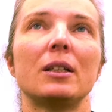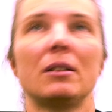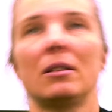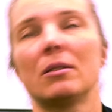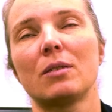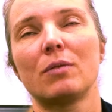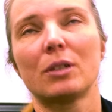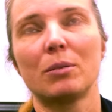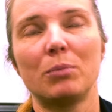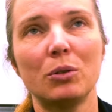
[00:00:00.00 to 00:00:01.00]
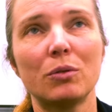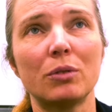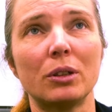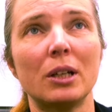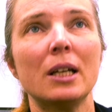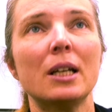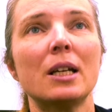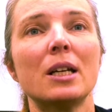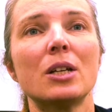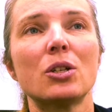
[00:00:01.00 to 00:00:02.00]
it's a very beautiful
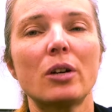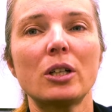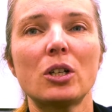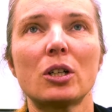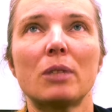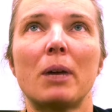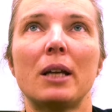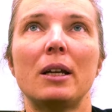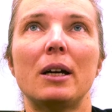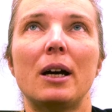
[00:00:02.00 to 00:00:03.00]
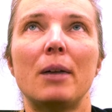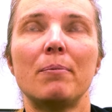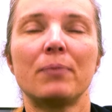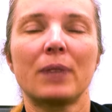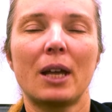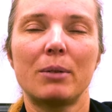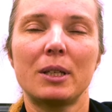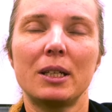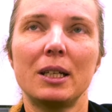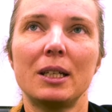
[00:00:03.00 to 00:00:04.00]
structure, but I
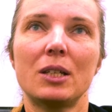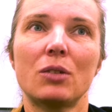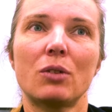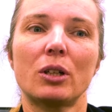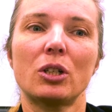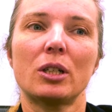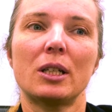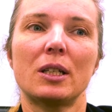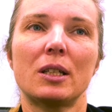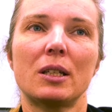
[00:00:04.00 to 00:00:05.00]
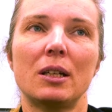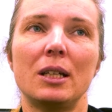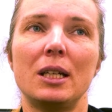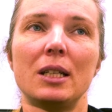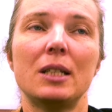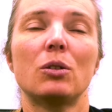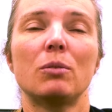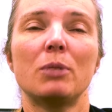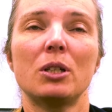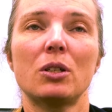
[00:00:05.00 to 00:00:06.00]
was thinking this structure is an
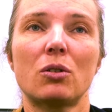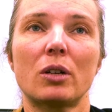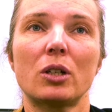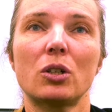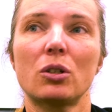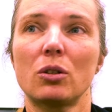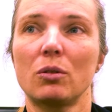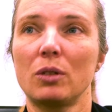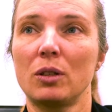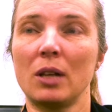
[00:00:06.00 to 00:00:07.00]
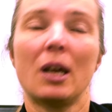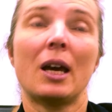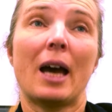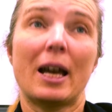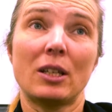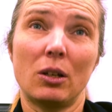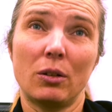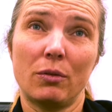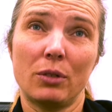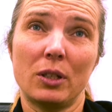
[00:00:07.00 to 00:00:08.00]
indeterminate structure, so it's has a
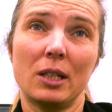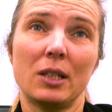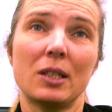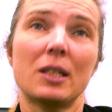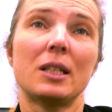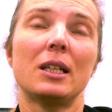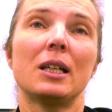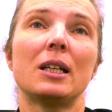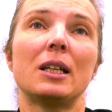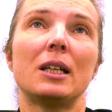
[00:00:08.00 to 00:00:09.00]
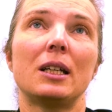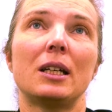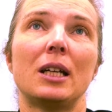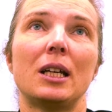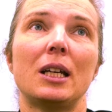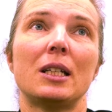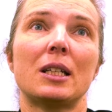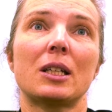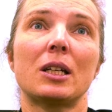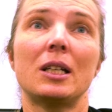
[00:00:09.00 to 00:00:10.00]
lot of resiliency in it.
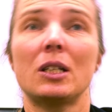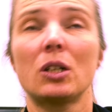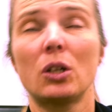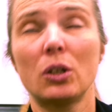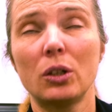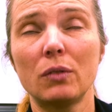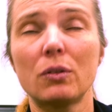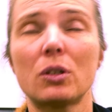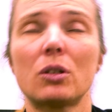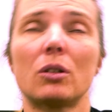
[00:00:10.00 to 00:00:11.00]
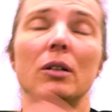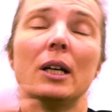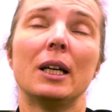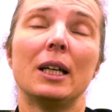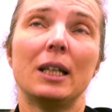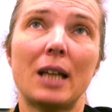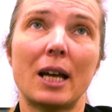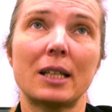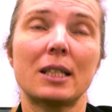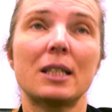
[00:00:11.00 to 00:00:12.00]
It is curved, so it
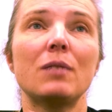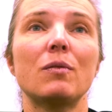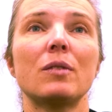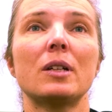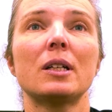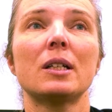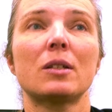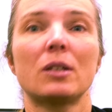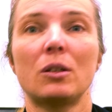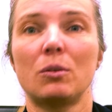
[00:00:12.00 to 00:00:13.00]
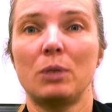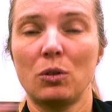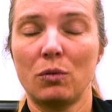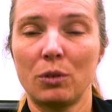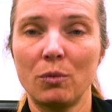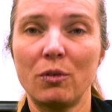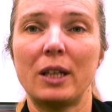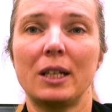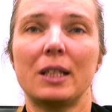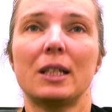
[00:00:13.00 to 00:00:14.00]
has stiffness. You know, we use form
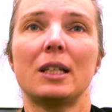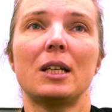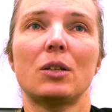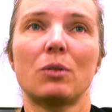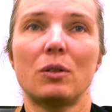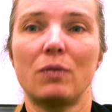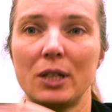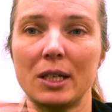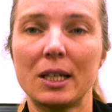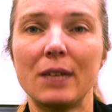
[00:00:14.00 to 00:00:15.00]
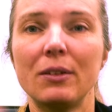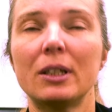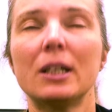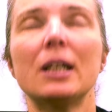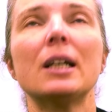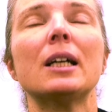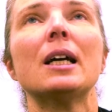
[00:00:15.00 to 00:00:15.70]
finding techniques, so it's very slender.